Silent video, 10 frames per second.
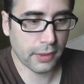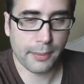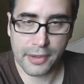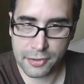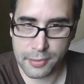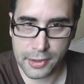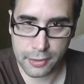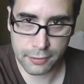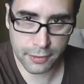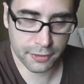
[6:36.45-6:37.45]
And I mentioned my
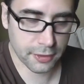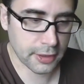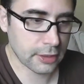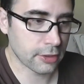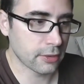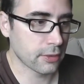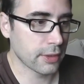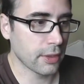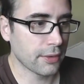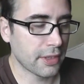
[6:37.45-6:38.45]
university,
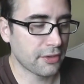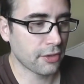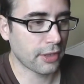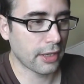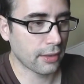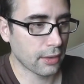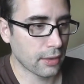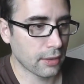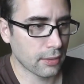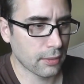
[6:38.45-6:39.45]
and they say, okay,
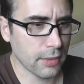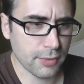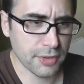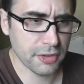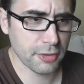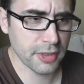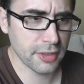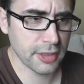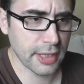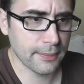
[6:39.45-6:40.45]
what degree did
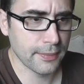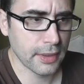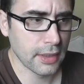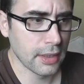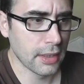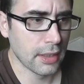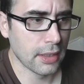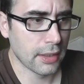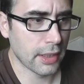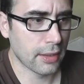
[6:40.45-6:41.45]
you get?
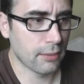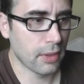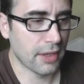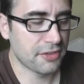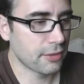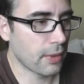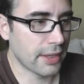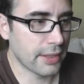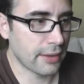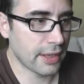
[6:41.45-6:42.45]
Well, I said, well,
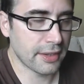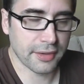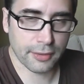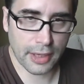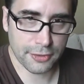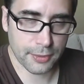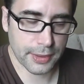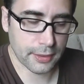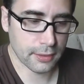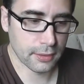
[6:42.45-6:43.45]
I never
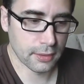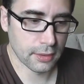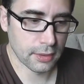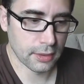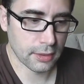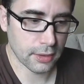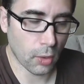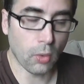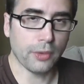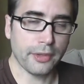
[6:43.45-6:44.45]
graduated. They go,
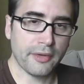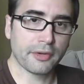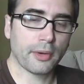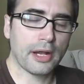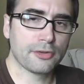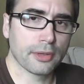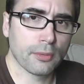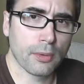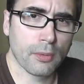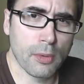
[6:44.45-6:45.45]
oh, you never graduated?
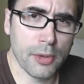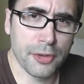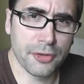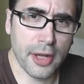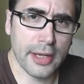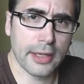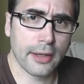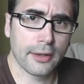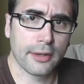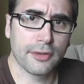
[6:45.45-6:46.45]
Well, what were you studying?
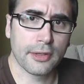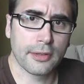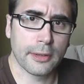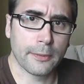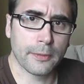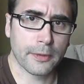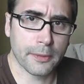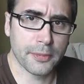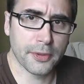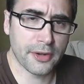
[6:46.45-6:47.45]
I said,
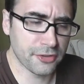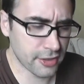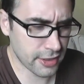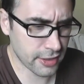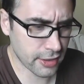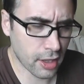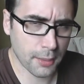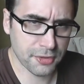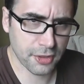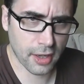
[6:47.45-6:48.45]
computer engineering,
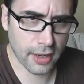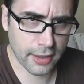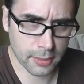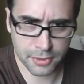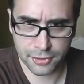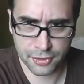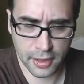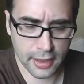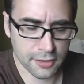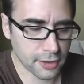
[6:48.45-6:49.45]
comp sci, computer
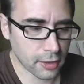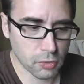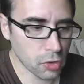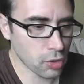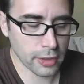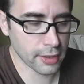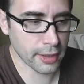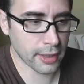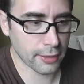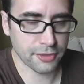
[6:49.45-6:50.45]
science. I go, no,
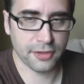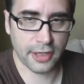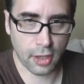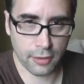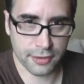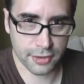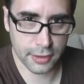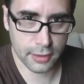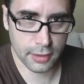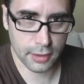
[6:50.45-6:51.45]
it was psychology.